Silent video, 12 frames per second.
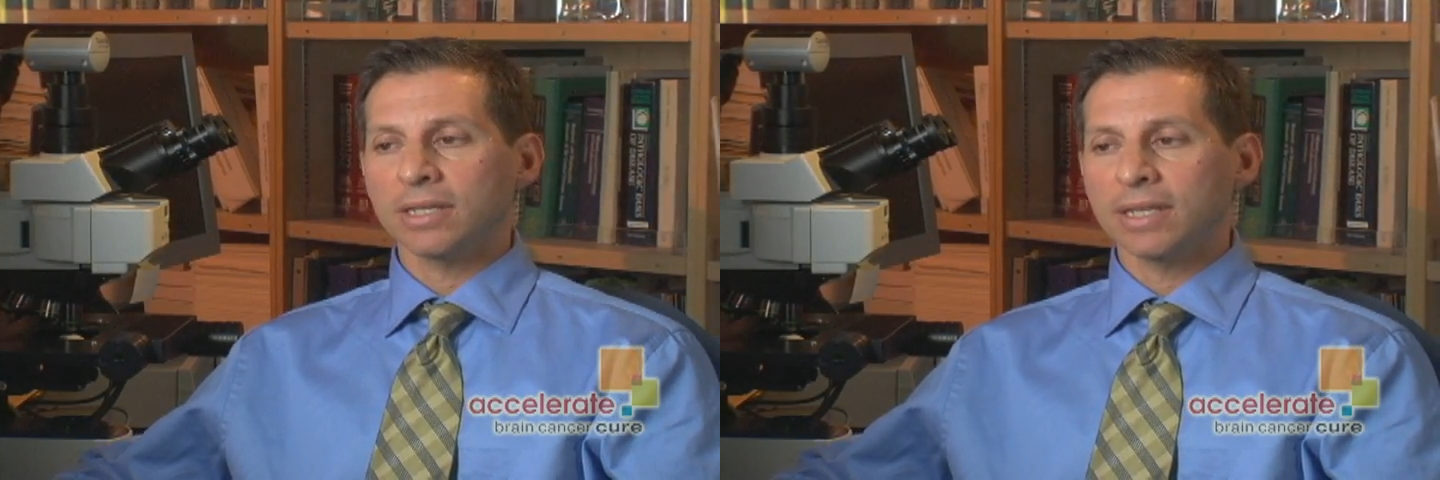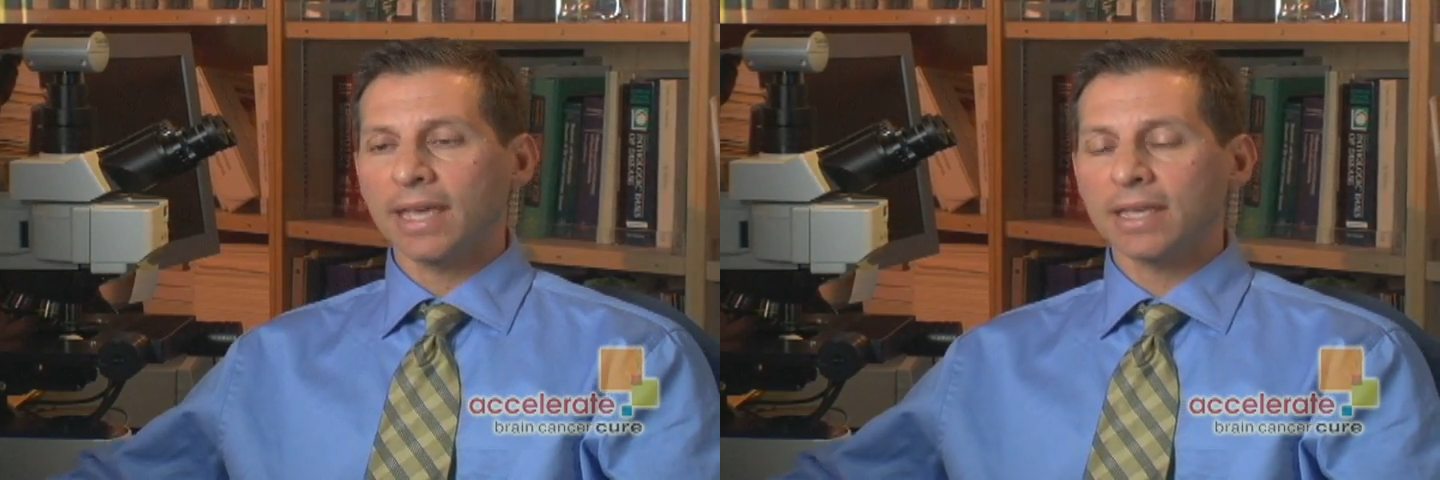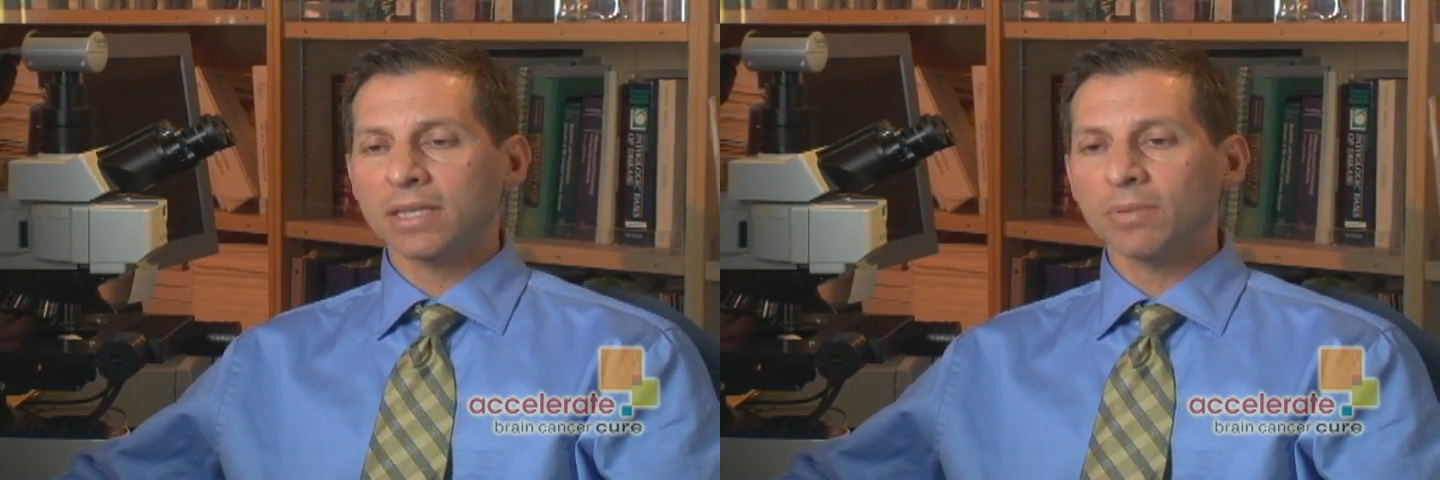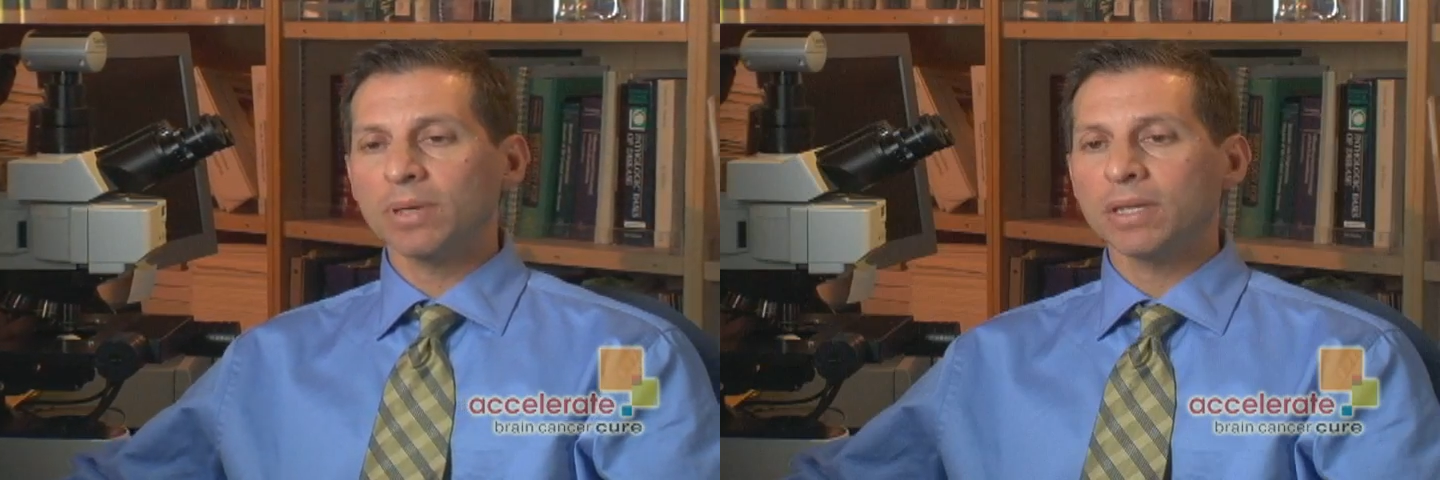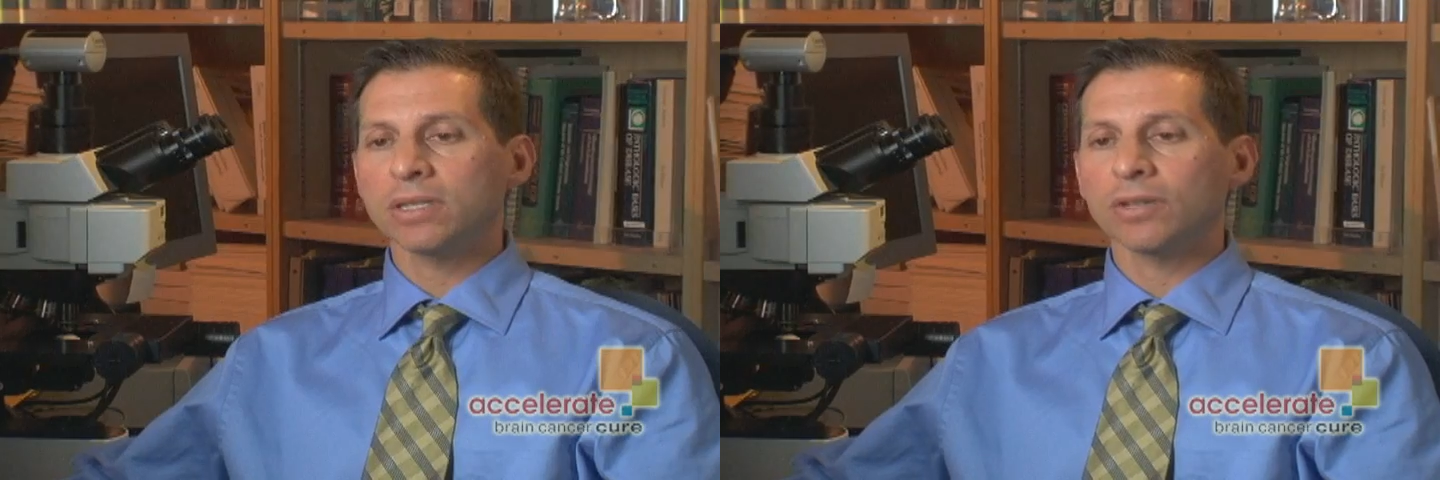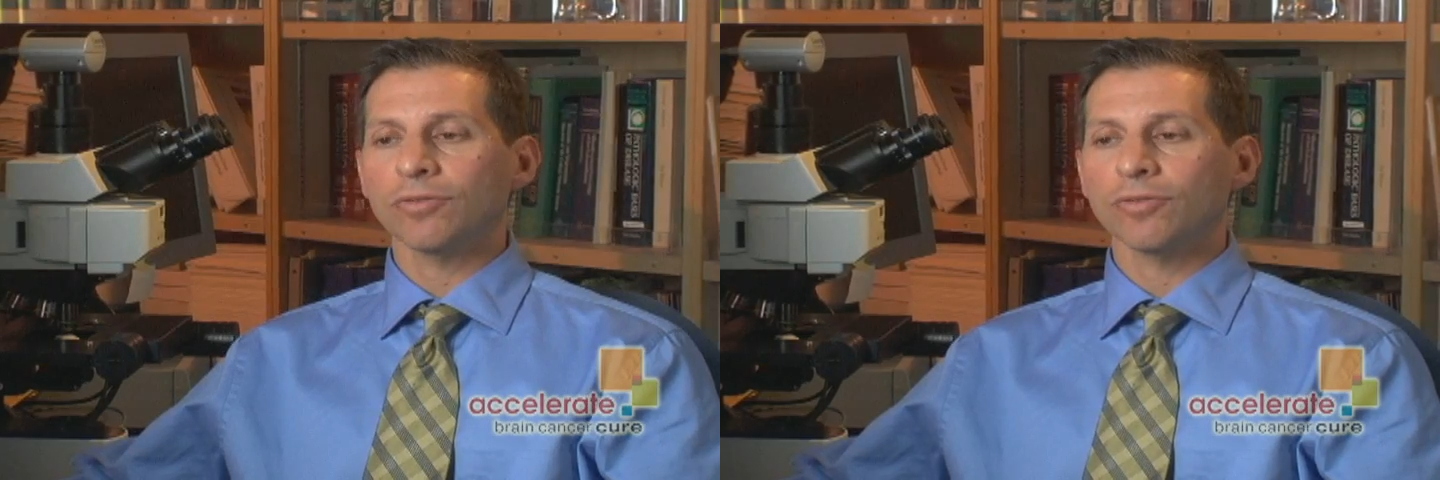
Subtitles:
takes the piece of